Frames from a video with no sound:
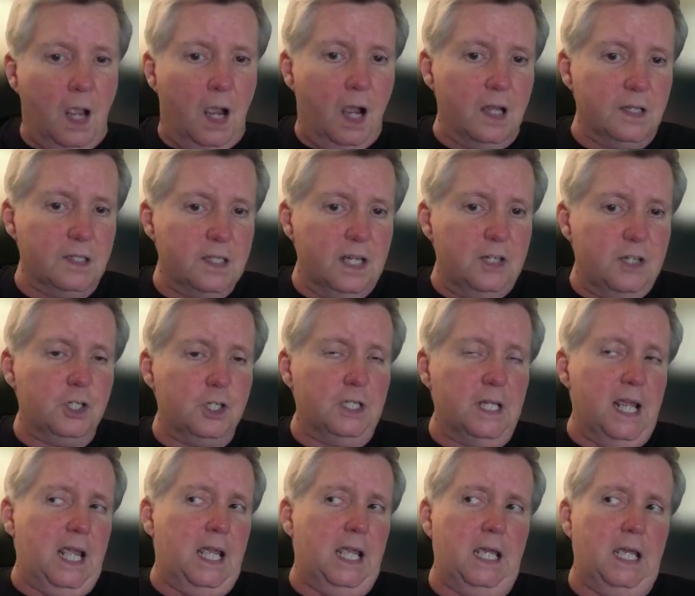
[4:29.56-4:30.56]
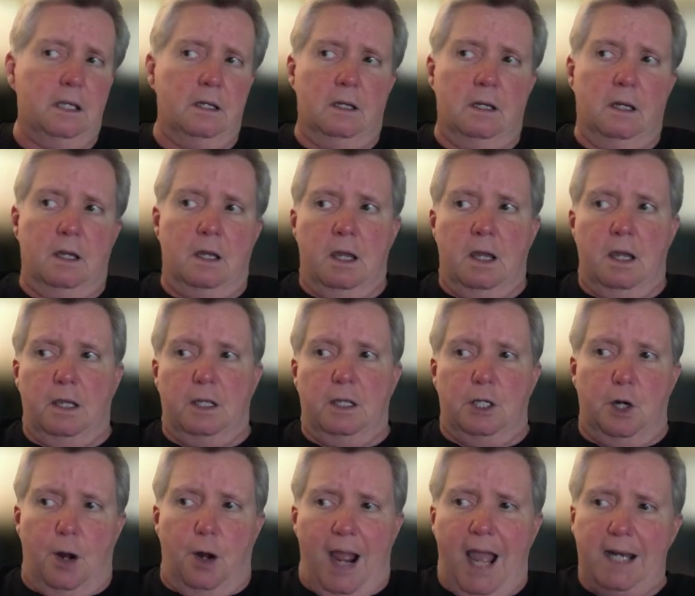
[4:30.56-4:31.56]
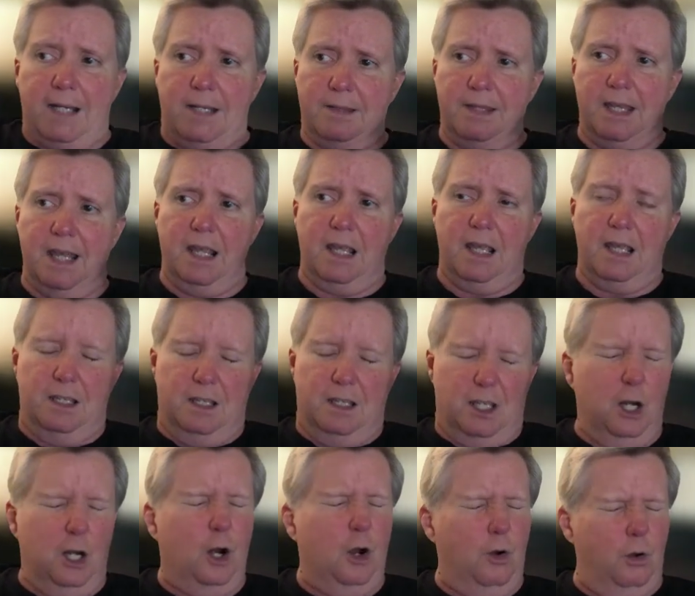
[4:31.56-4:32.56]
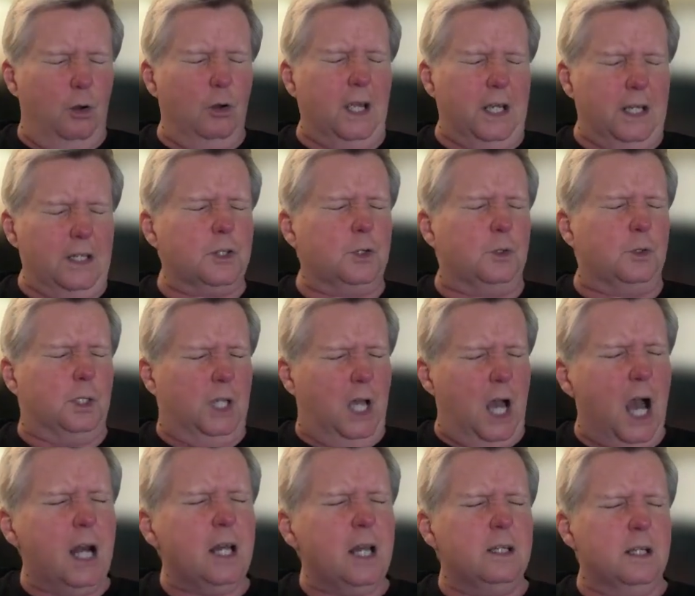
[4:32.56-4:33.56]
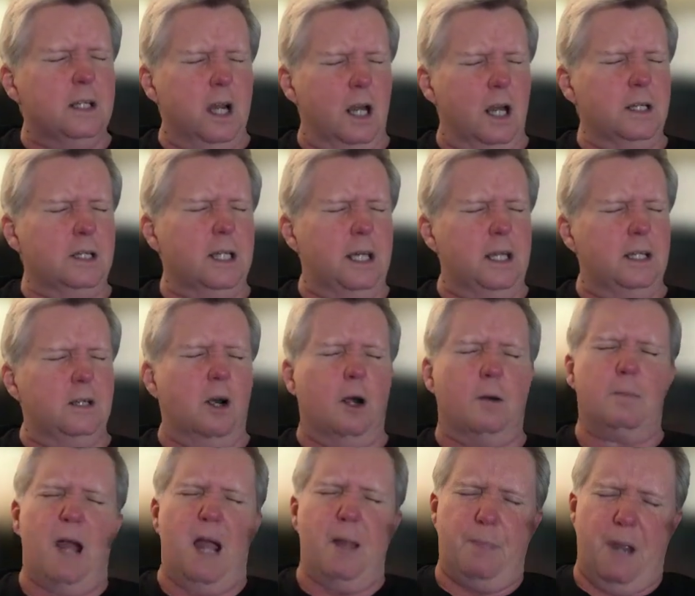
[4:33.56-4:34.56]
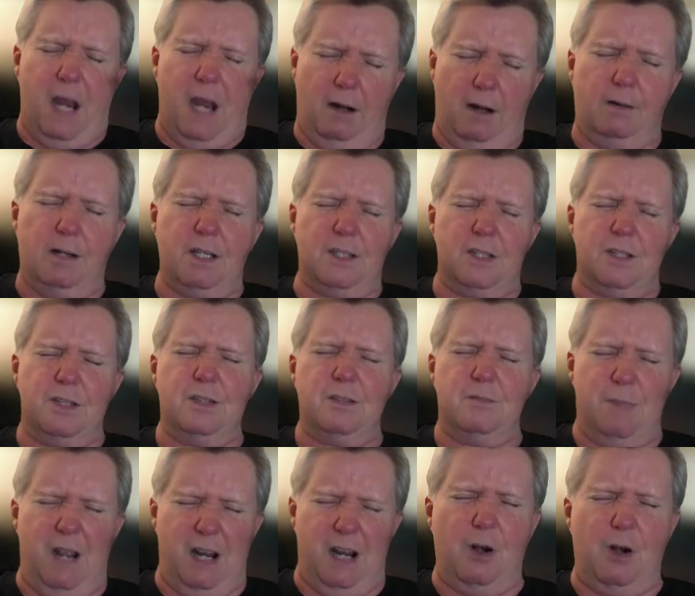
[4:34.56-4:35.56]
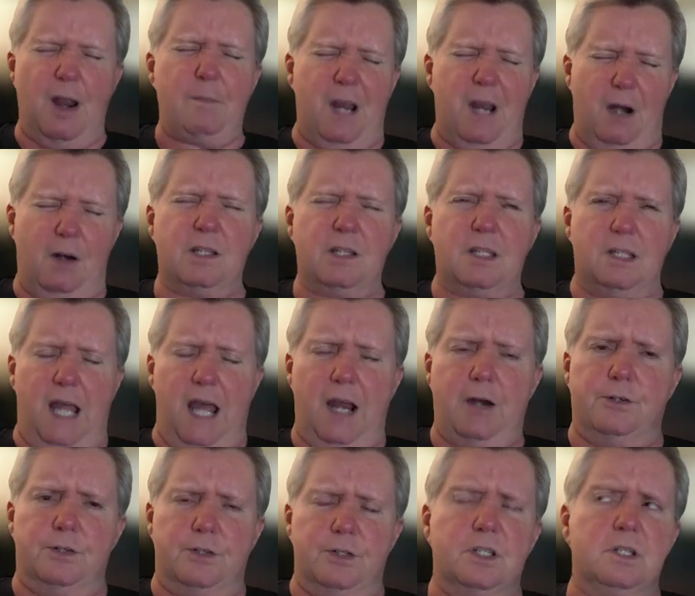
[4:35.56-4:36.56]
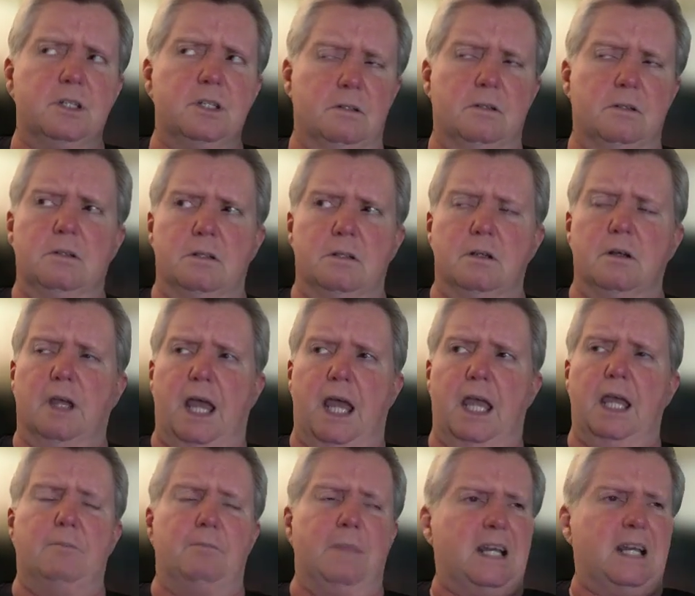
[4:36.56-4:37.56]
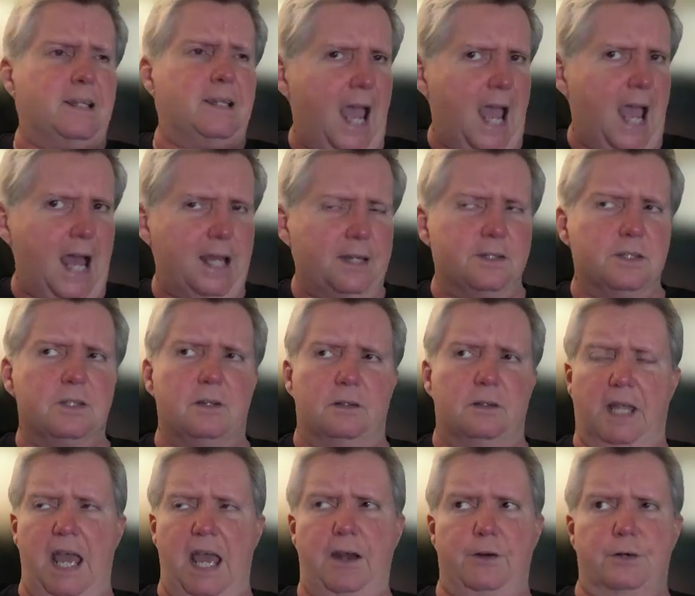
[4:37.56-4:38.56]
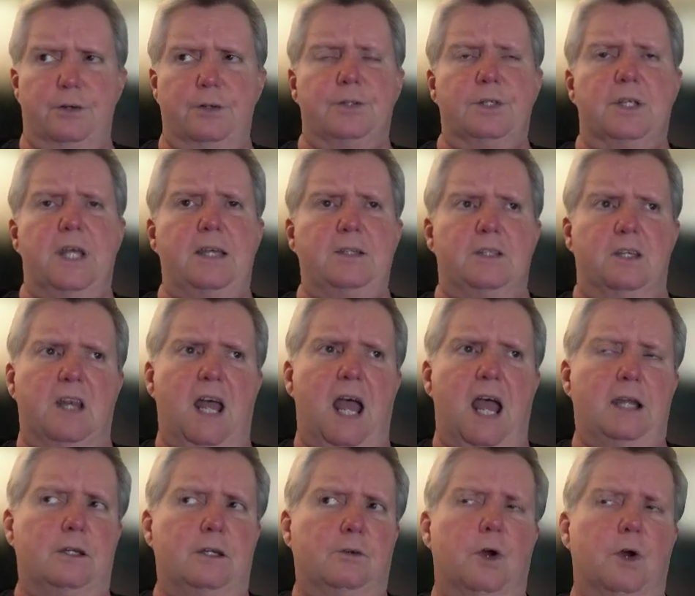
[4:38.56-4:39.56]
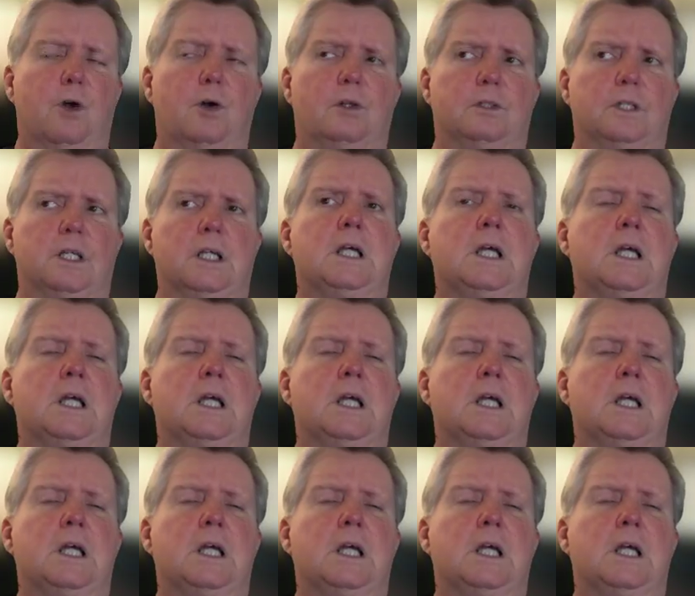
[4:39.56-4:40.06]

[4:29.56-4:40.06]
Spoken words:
essentially, I had to think, okay, so a lot of the content are my grandparents' letters, okay, and my dad's letters as a 9-year-old.